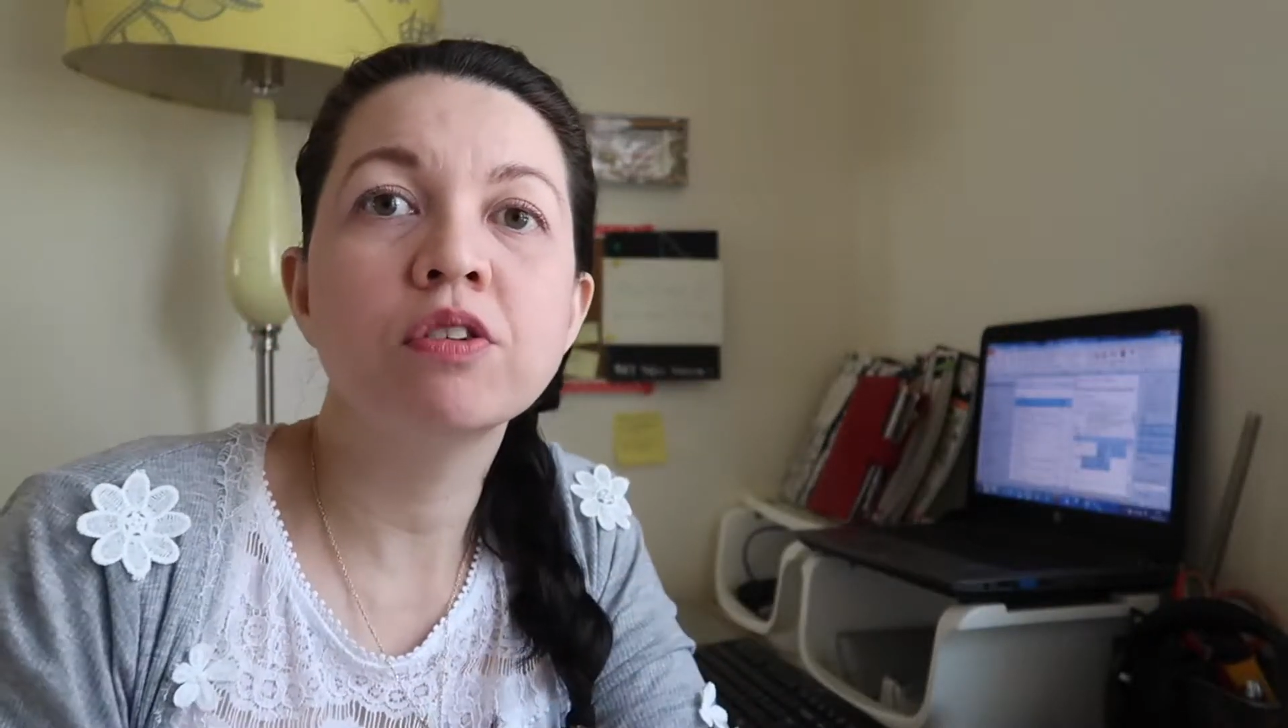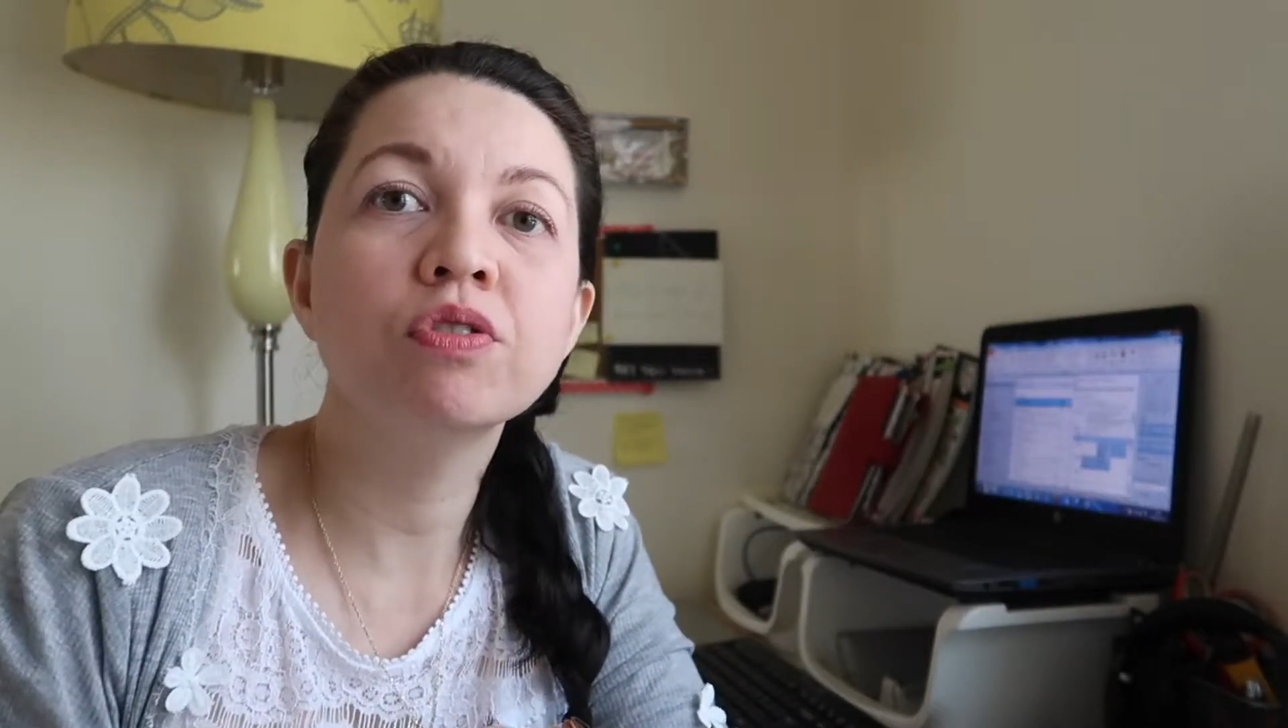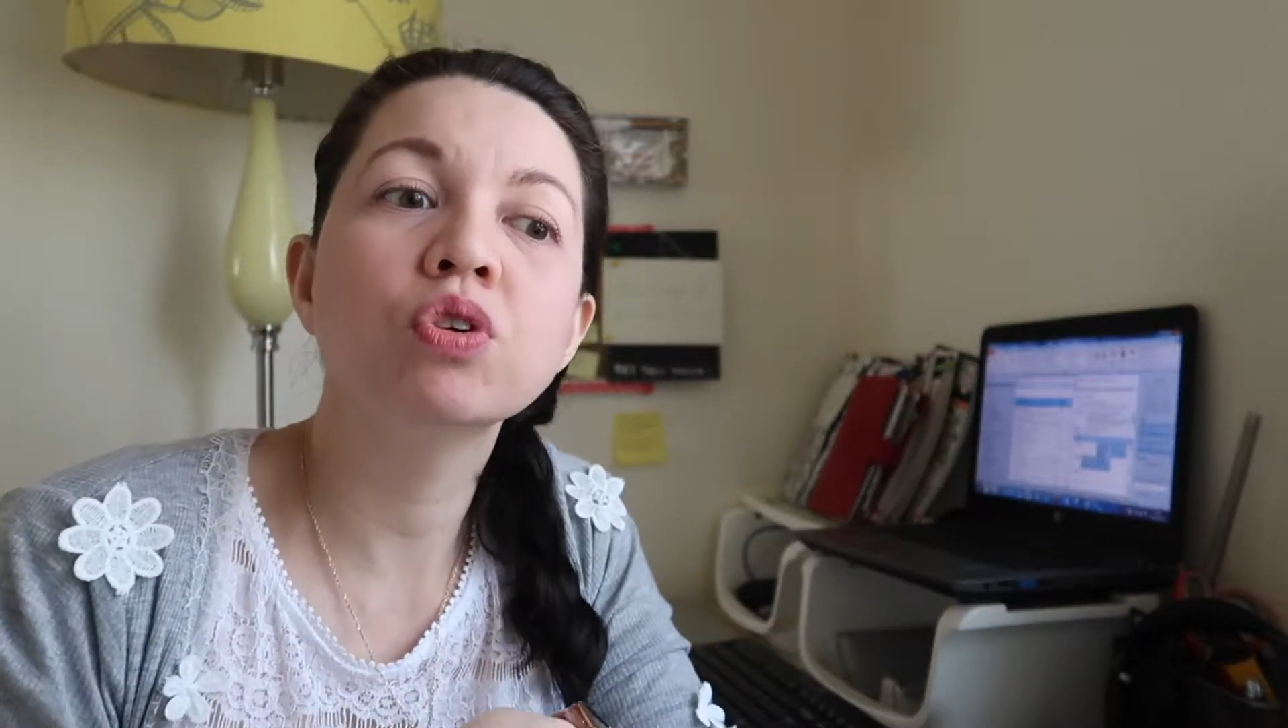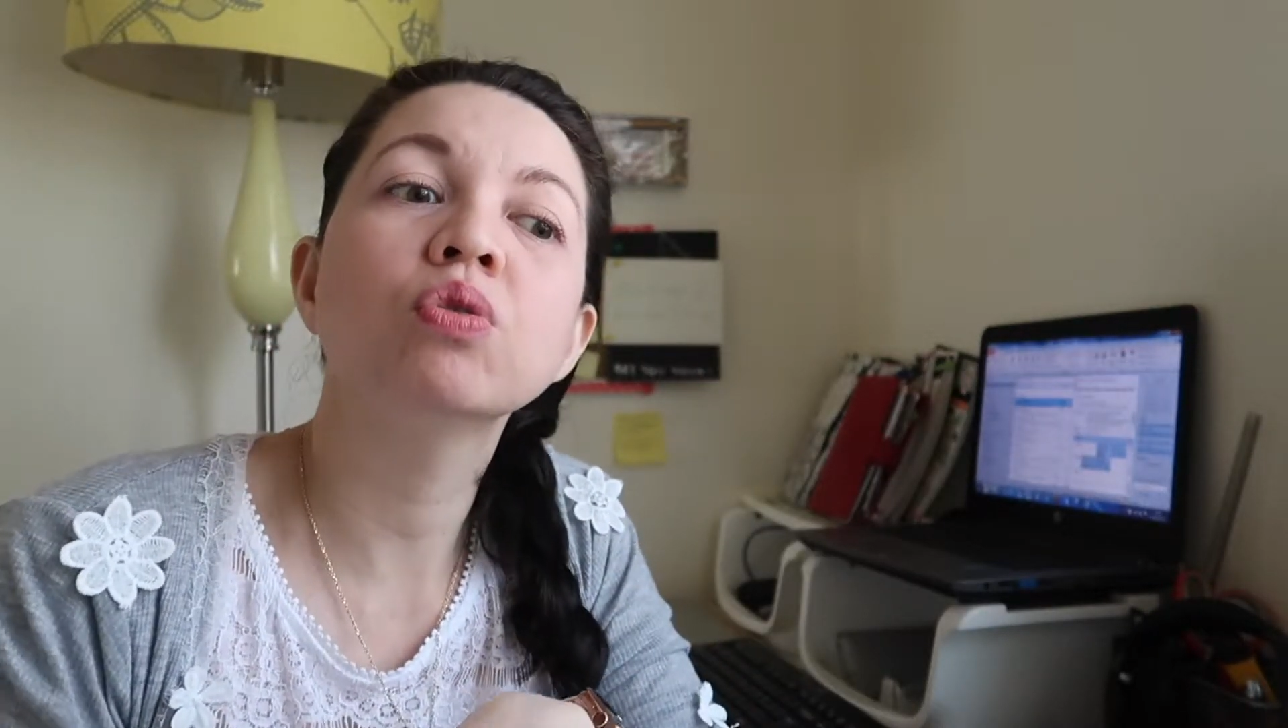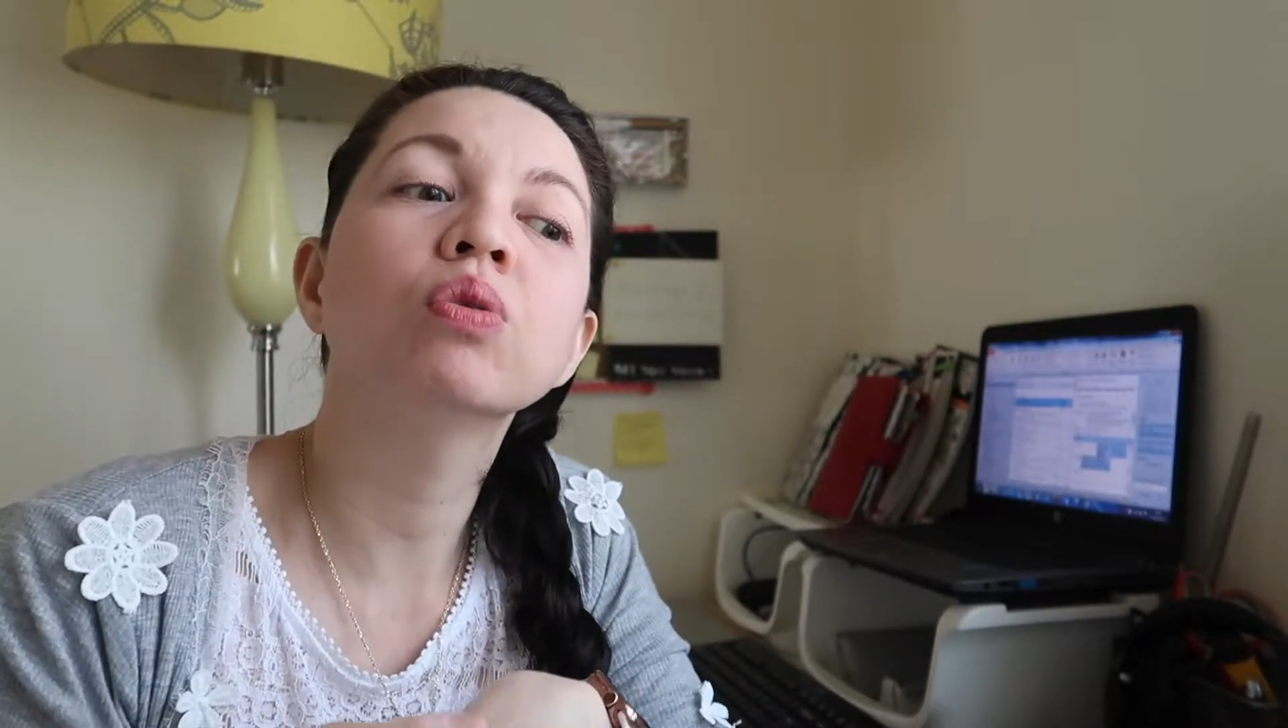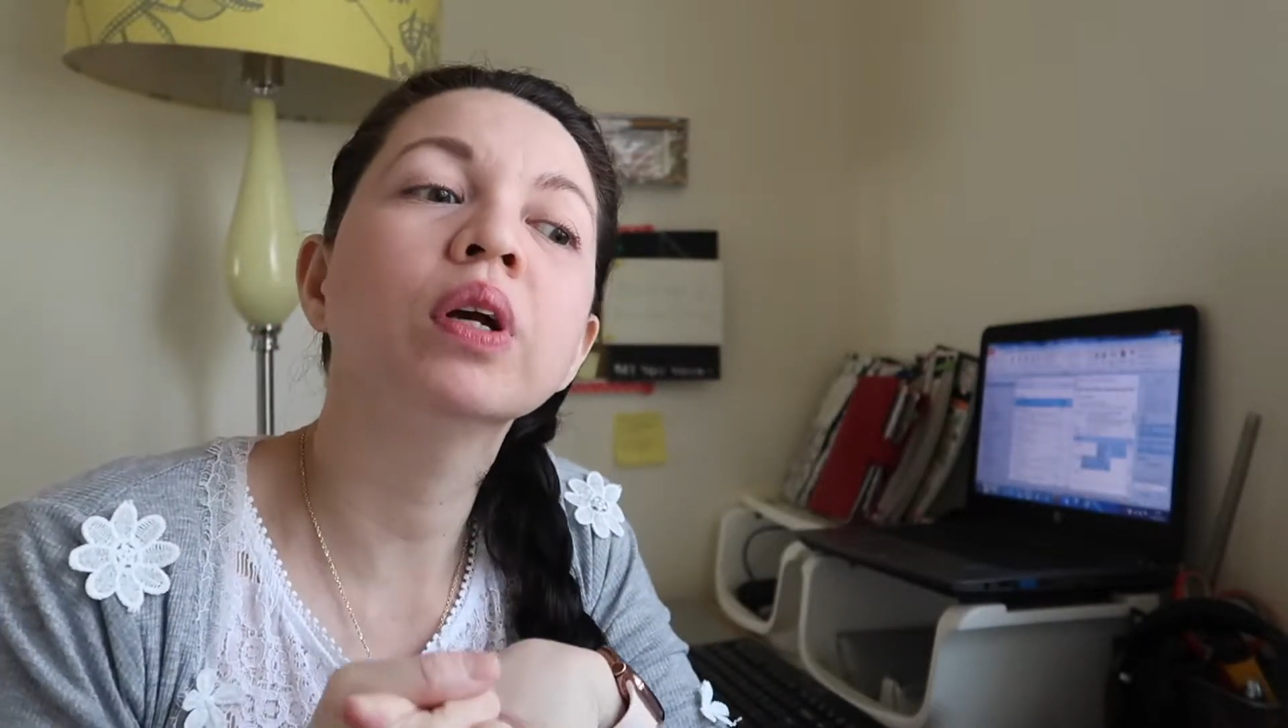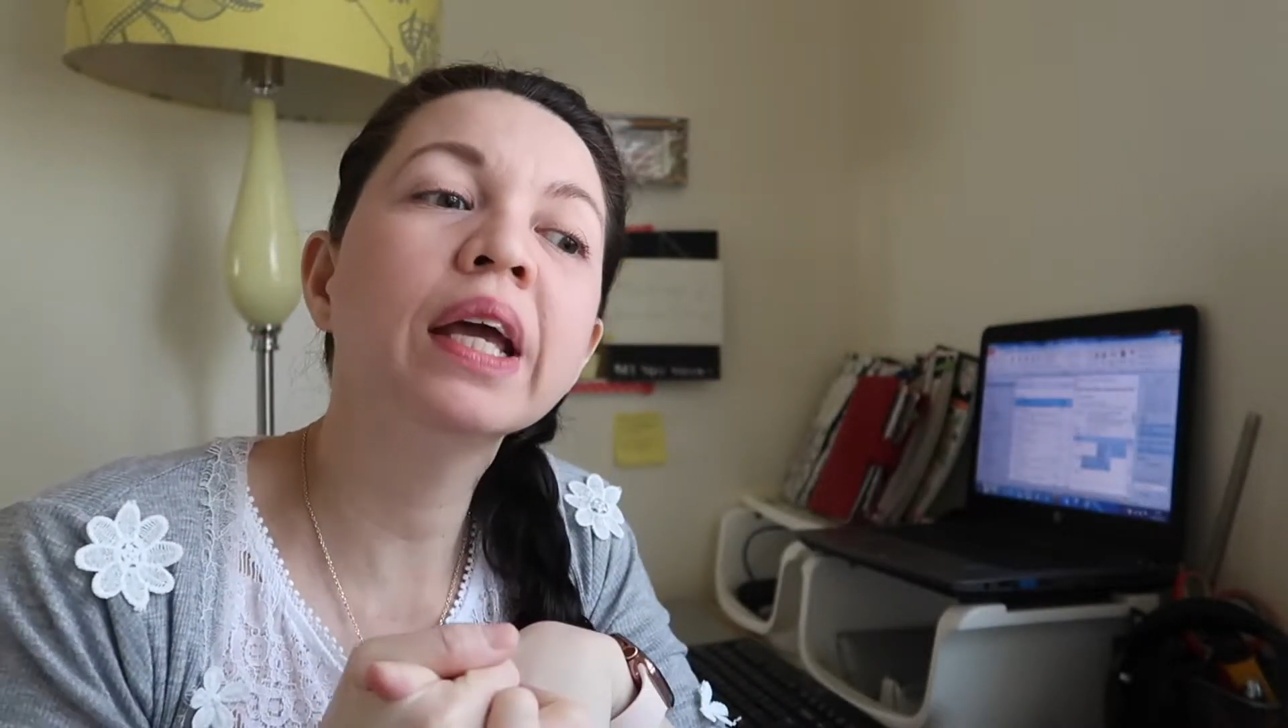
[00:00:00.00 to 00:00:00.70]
if you